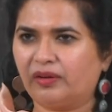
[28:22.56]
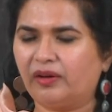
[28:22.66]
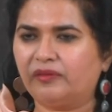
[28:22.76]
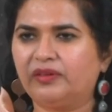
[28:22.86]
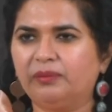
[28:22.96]

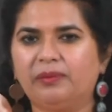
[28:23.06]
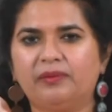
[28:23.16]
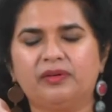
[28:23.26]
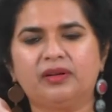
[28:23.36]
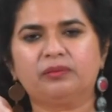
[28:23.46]
of the
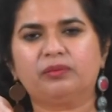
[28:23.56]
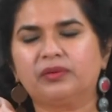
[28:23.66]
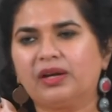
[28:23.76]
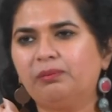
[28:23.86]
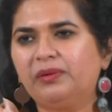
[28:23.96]

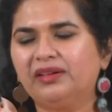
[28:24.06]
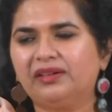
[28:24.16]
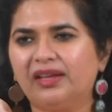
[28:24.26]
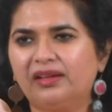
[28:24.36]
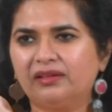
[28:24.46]
complete
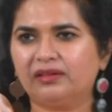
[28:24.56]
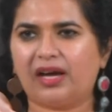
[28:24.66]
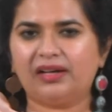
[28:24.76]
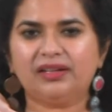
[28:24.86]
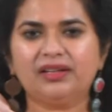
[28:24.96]

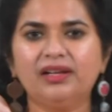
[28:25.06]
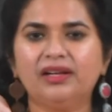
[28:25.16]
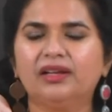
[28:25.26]
article.